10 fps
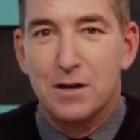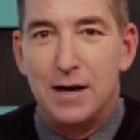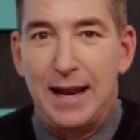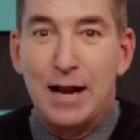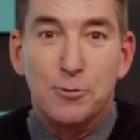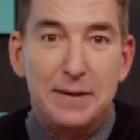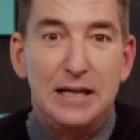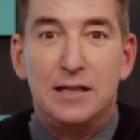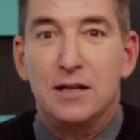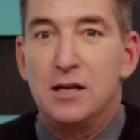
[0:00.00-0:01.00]
And I don't
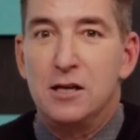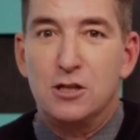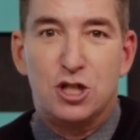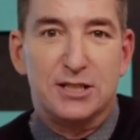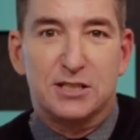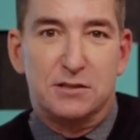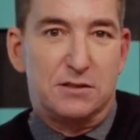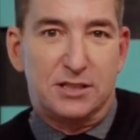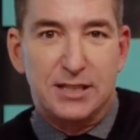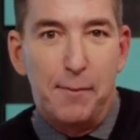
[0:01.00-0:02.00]
mean just
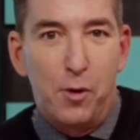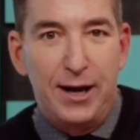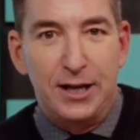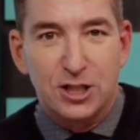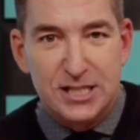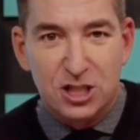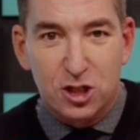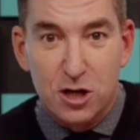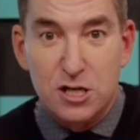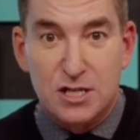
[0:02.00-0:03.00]
somewhat
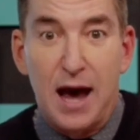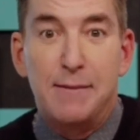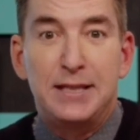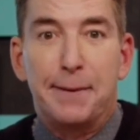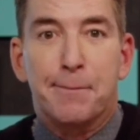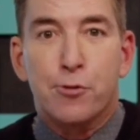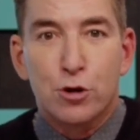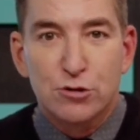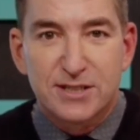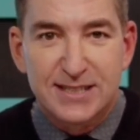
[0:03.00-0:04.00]
discouraged, I mean they
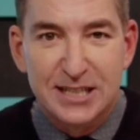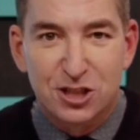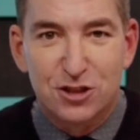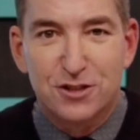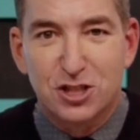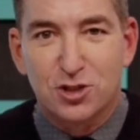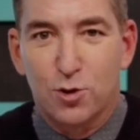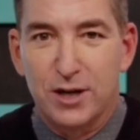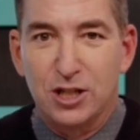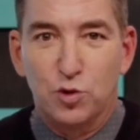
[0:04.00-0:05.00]
brute censored the
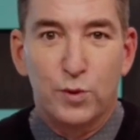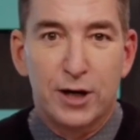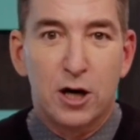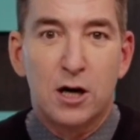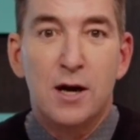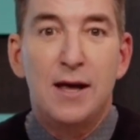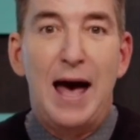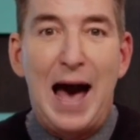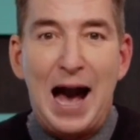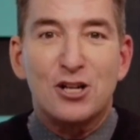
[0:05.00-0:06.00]
story. Twitter
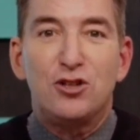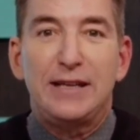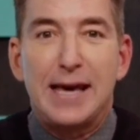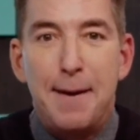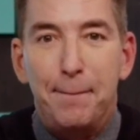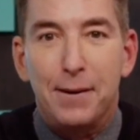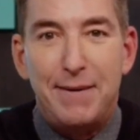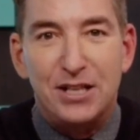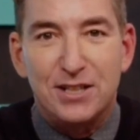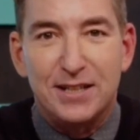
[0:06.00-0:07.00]
actually
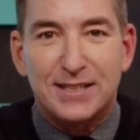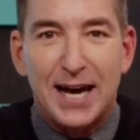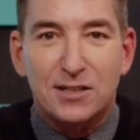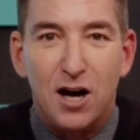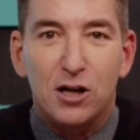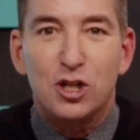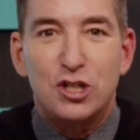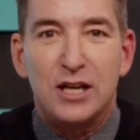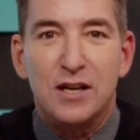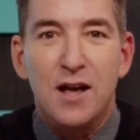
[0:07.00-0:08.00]
implemented
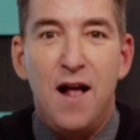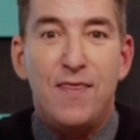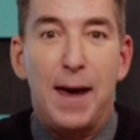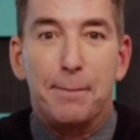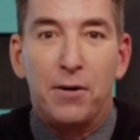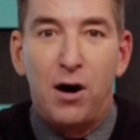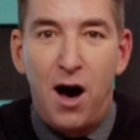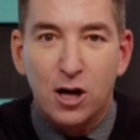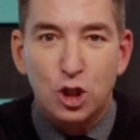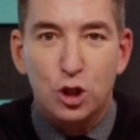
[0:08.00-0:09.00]
technology that
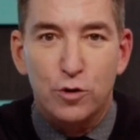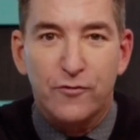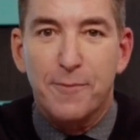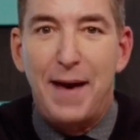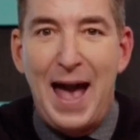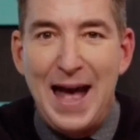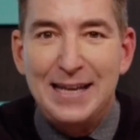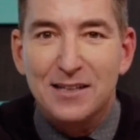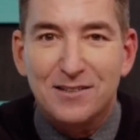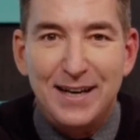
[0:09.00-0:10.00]
blocked you from
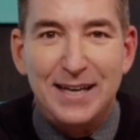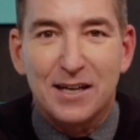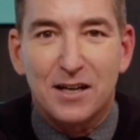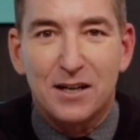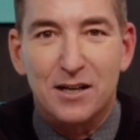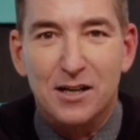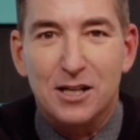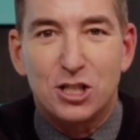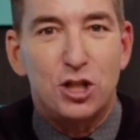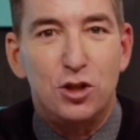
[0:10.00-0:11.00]
any link
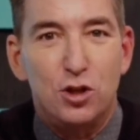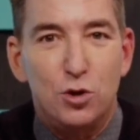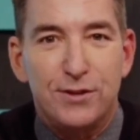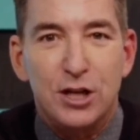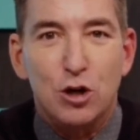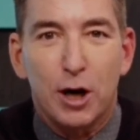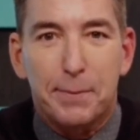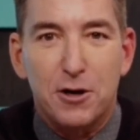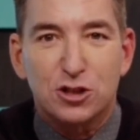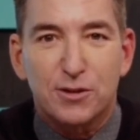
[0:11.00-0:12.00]
to the New York
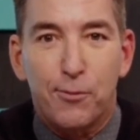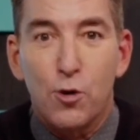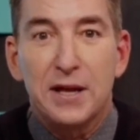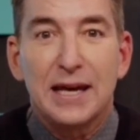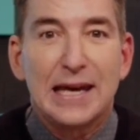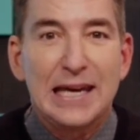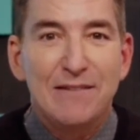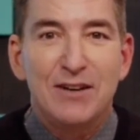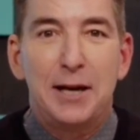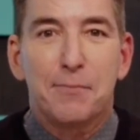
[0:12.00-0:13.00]
Post reporting,
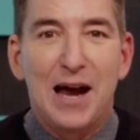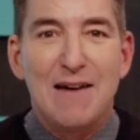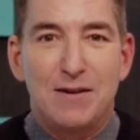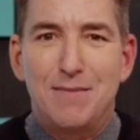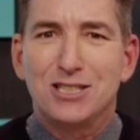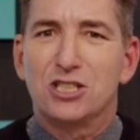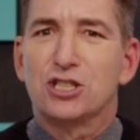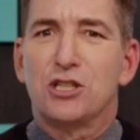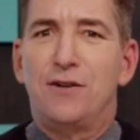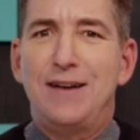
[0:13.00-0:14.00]
even in private
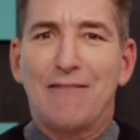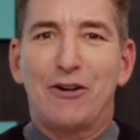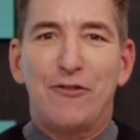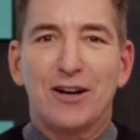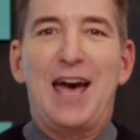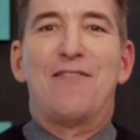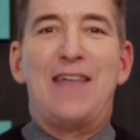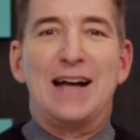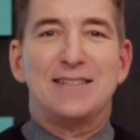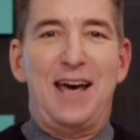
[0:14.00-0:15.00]
messages. I'll never forget
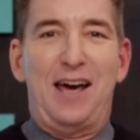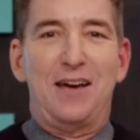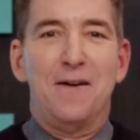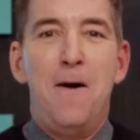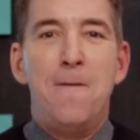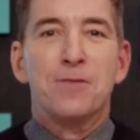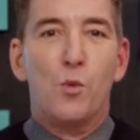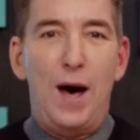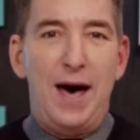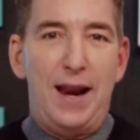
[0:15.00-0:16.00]
that day
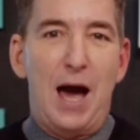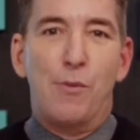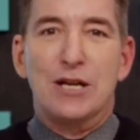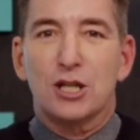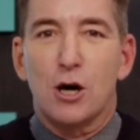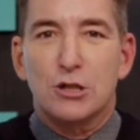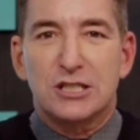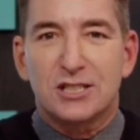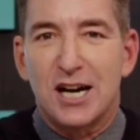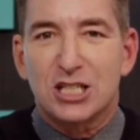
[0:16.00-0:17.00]
when I went to go
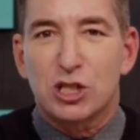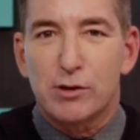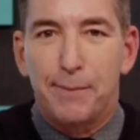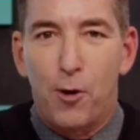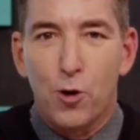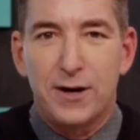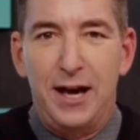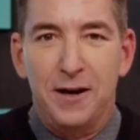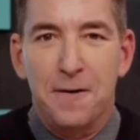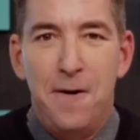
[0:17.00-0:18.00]
discuss the
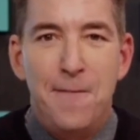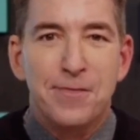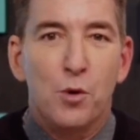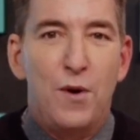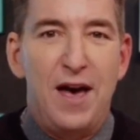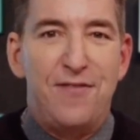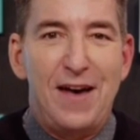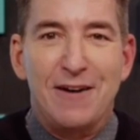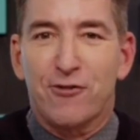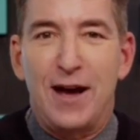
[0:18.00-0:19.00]
reporting with
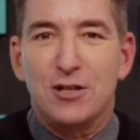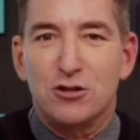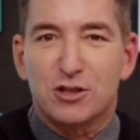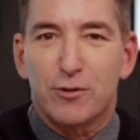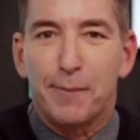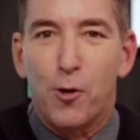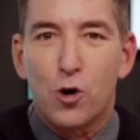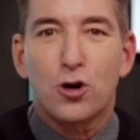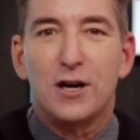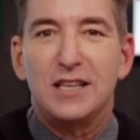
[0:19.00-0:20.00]
a friend who's a
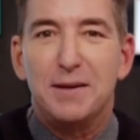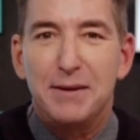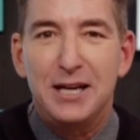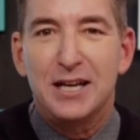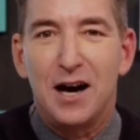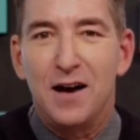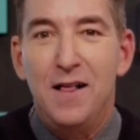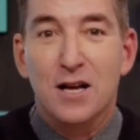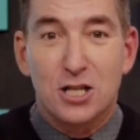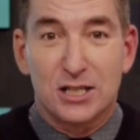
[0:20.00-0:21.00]
reporter in the media
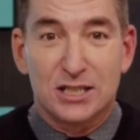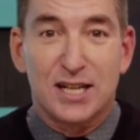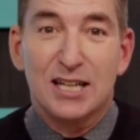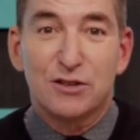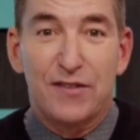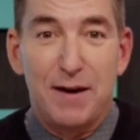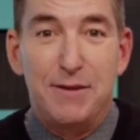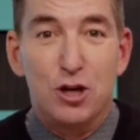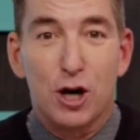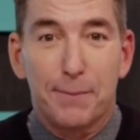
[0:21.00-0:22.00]
to discuss with him the
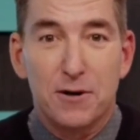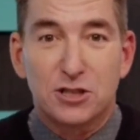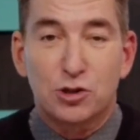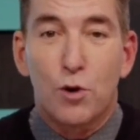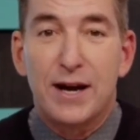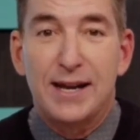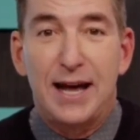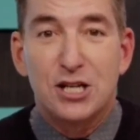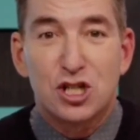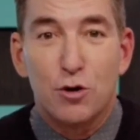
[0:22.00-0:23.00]
New York Post story, and I
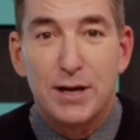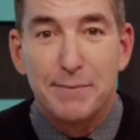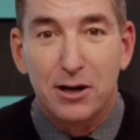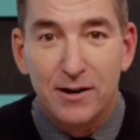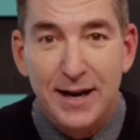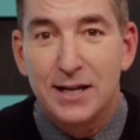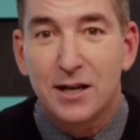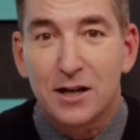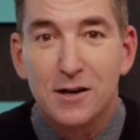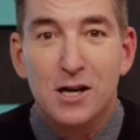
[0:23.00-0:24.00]
showed him a
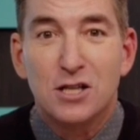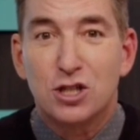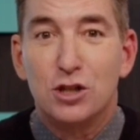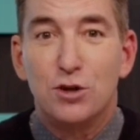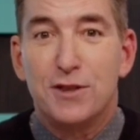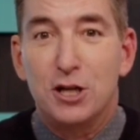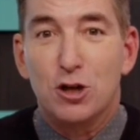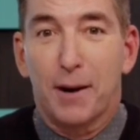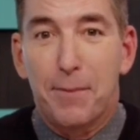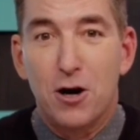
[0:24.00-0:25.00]
link to the New
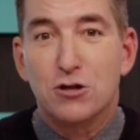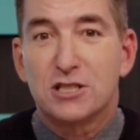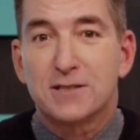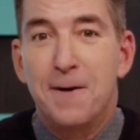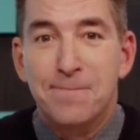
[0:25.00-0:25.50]
York Post